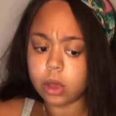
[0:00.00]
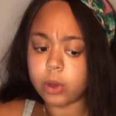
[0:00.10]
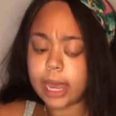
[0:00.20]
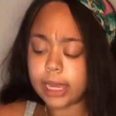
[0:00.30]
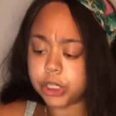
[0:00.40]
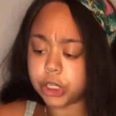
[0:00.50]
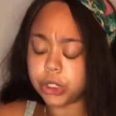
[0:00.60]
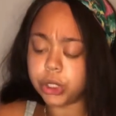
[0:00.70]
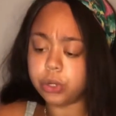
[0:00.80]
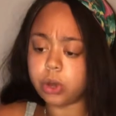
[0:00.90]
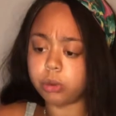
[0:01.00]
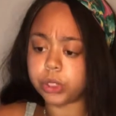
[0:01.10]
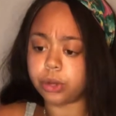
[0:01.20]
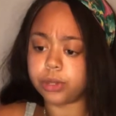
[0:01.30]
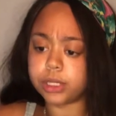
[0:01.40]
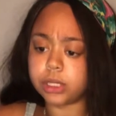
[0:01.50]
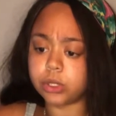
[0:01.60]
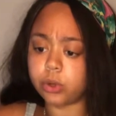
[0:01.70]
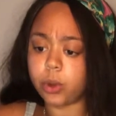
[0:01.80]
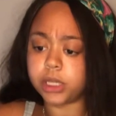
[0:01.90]
Okay, and just so you know, sir, this is
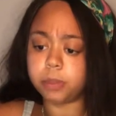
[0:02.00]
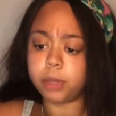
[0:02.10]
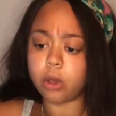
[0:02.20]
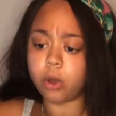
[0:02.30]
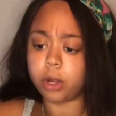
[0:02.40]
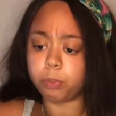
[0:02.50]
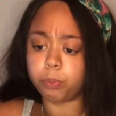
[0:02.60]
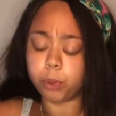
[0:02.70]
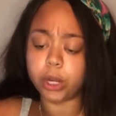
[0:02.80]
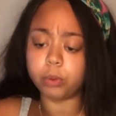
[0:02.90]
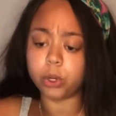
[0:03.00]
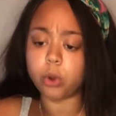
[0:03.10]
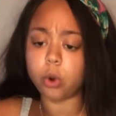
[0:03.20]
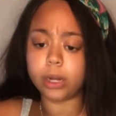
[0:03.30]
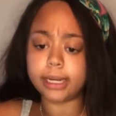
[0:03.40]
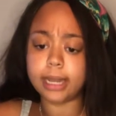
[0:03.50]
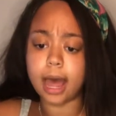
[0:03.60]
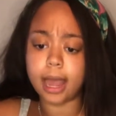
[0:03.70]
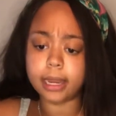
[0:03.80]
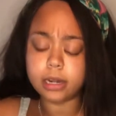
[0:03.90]
going to be on a pre-recorded
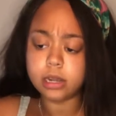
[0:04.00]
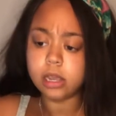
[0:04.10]
line